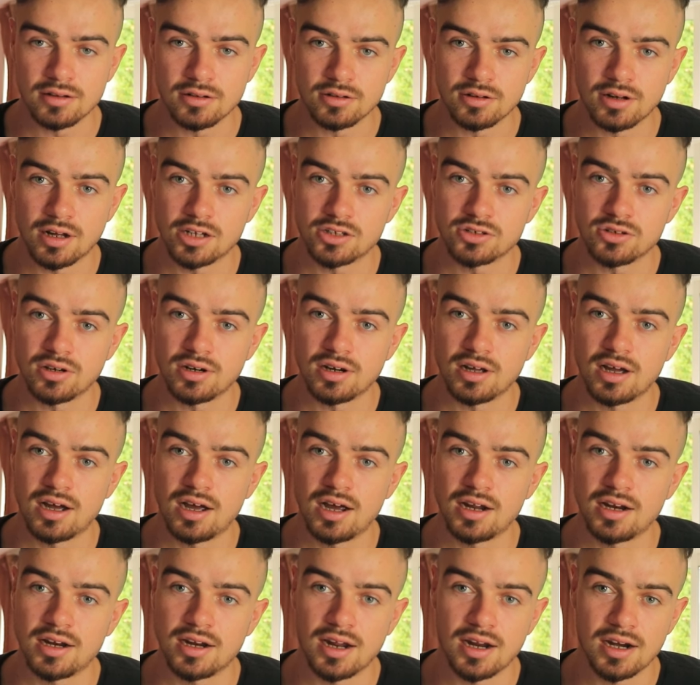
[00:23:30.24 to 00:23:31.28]
You're not trying to
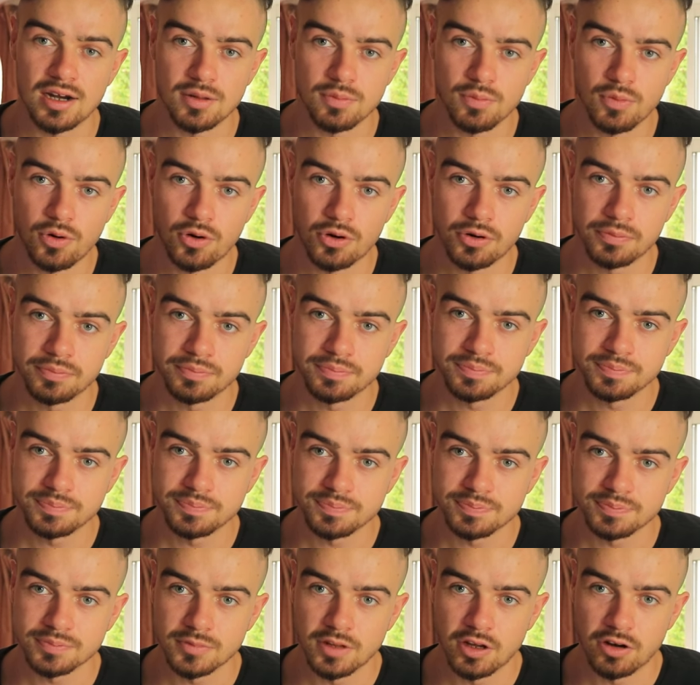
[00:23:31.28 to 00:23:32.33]
hide it anymore.
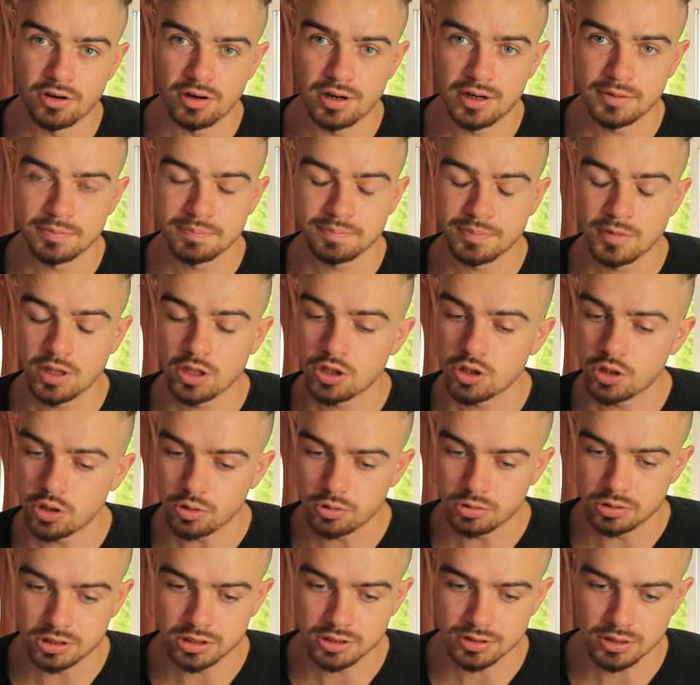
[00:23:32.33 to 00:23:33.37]
All right.
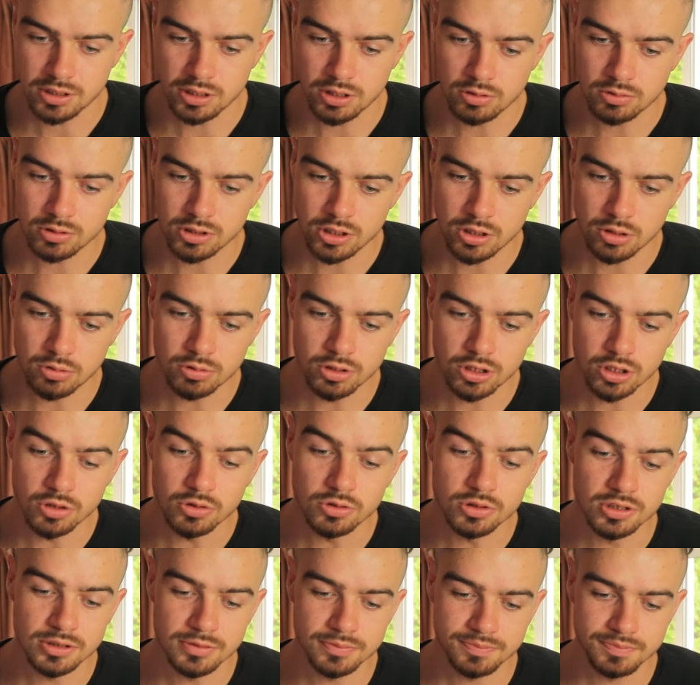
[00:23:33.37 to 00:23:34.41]
Huge, huge, huge,
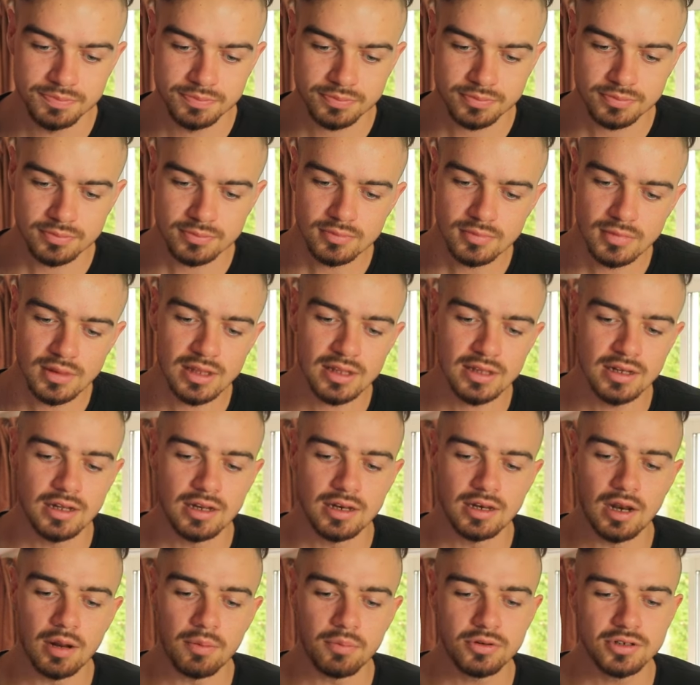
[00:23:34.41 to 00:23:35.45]
huge.
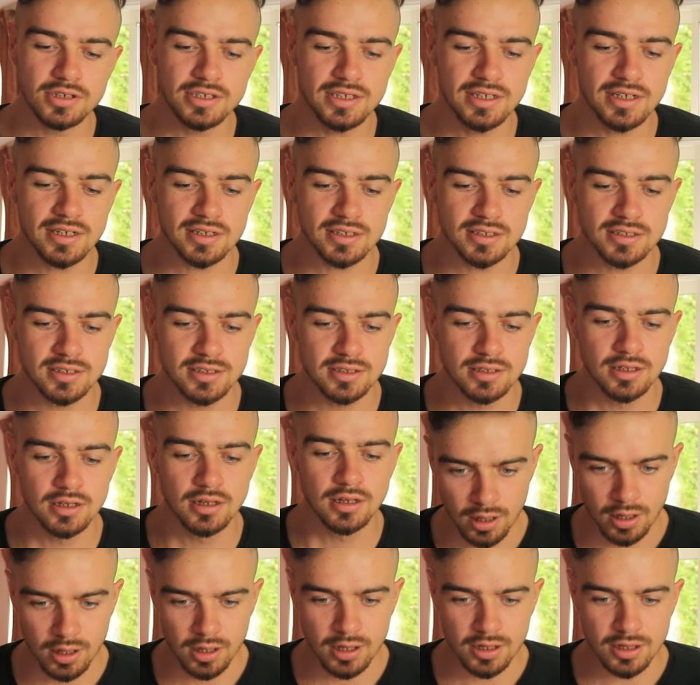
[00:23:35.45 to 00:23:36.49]
Number six,
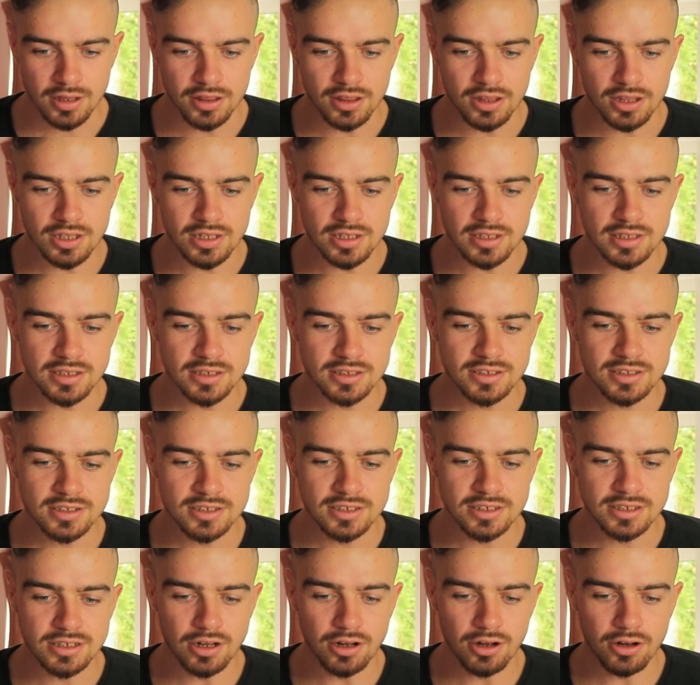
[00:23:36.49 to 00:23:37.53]
the
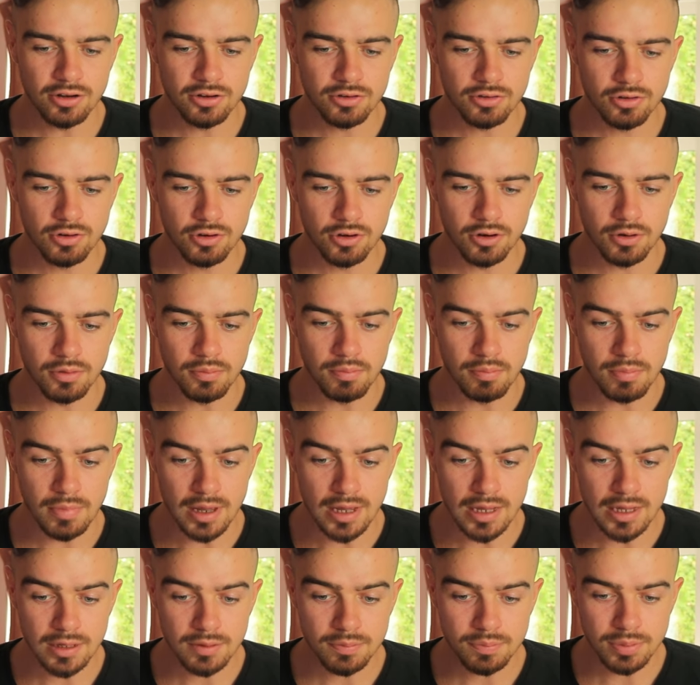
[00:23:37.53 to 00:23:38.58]
stutterer
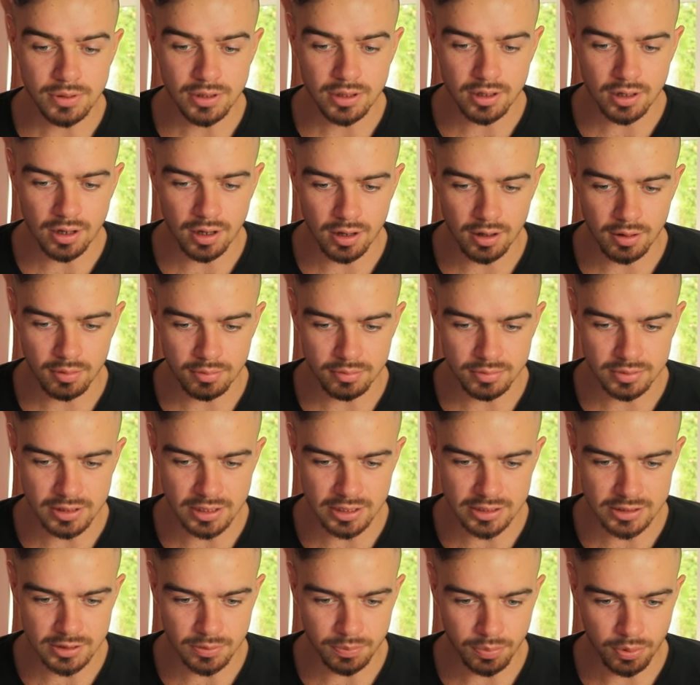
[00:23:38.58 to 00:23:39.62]
may become
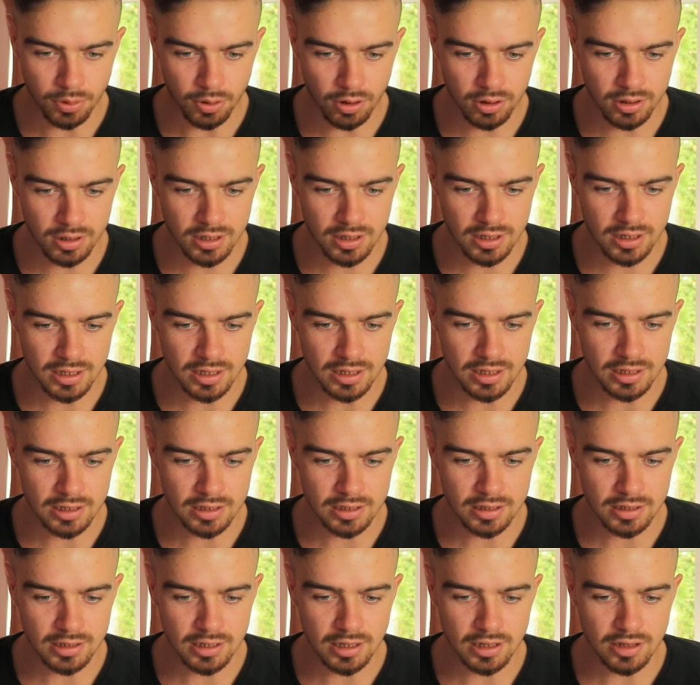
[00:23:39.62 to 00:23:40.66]
disappointed
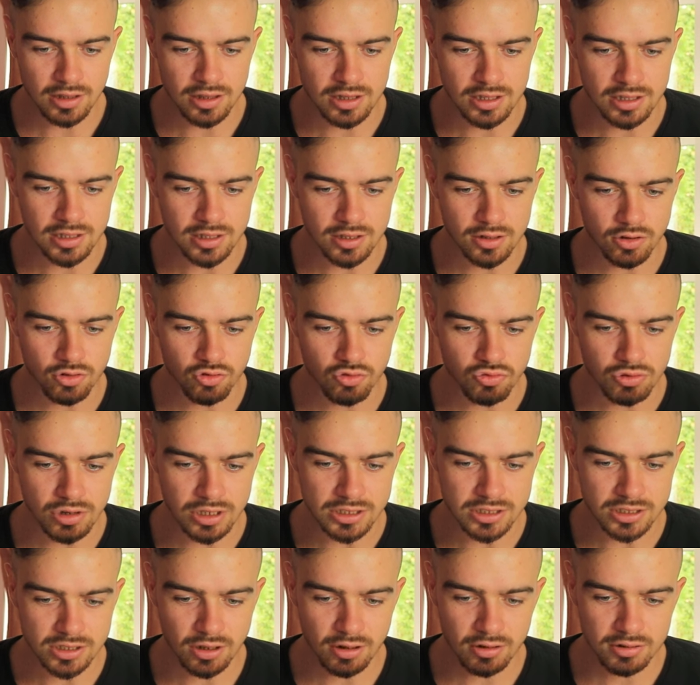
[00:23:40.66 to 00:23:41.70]
in the
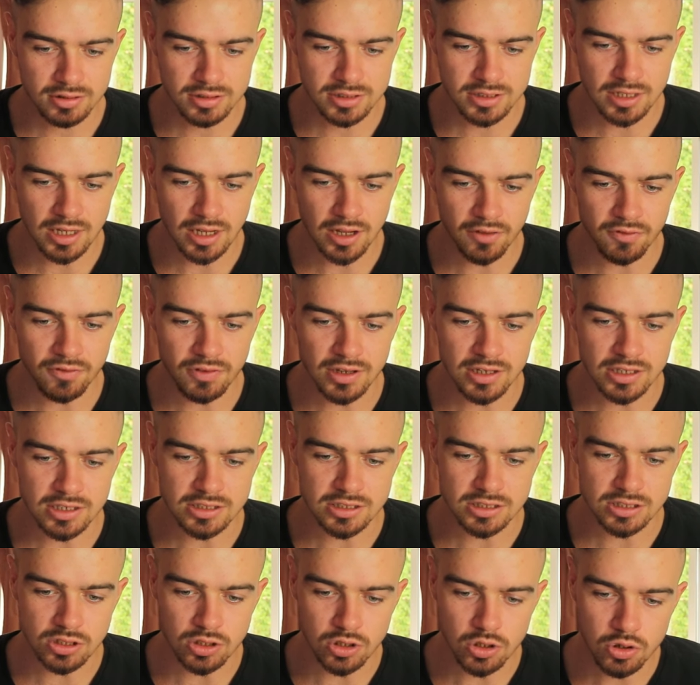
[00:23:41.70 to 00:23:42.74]
results of
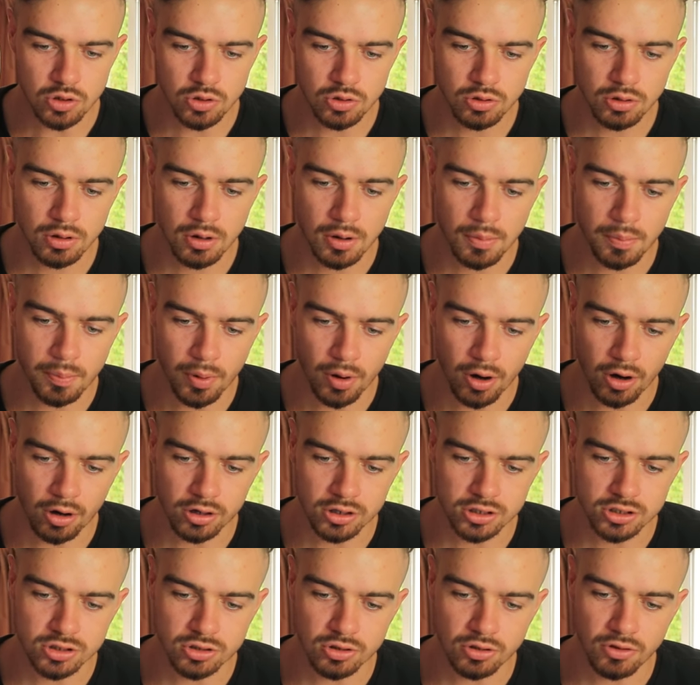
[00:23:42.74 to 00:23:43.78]
his new
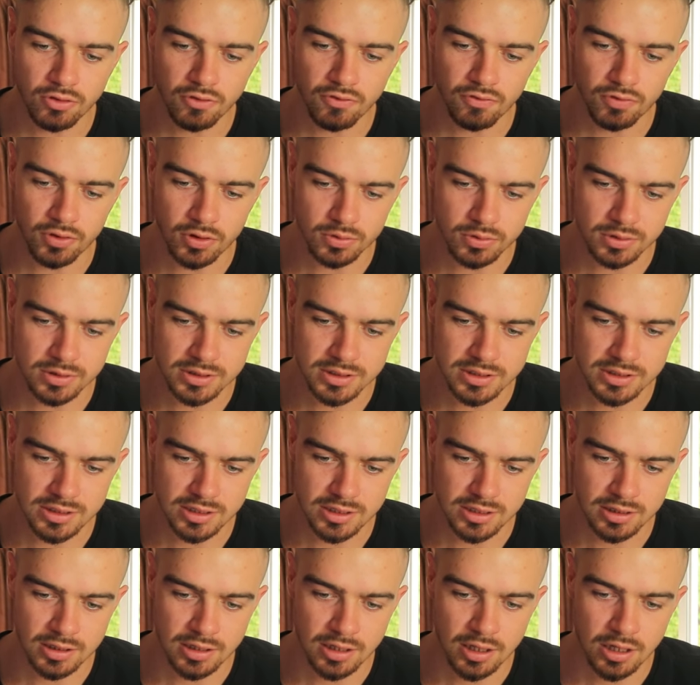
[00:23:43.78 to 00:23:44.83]
partial
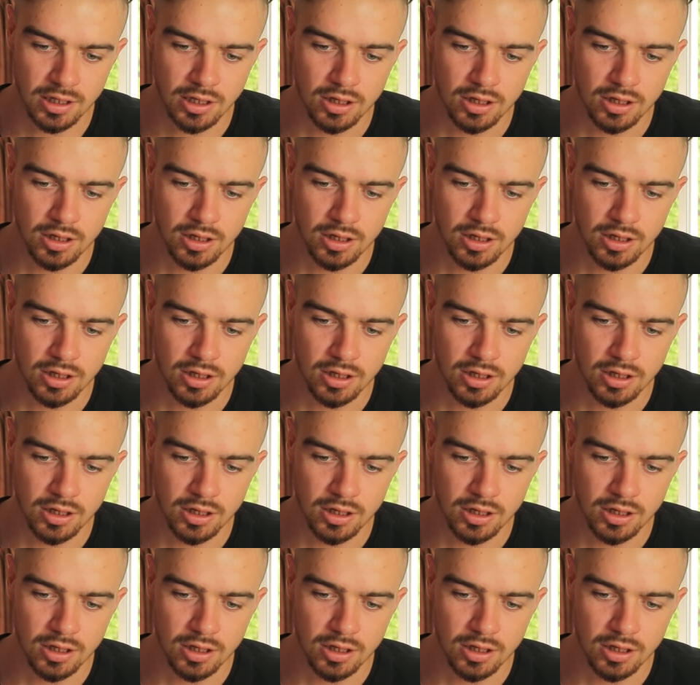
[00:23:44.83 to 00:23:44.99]
fluency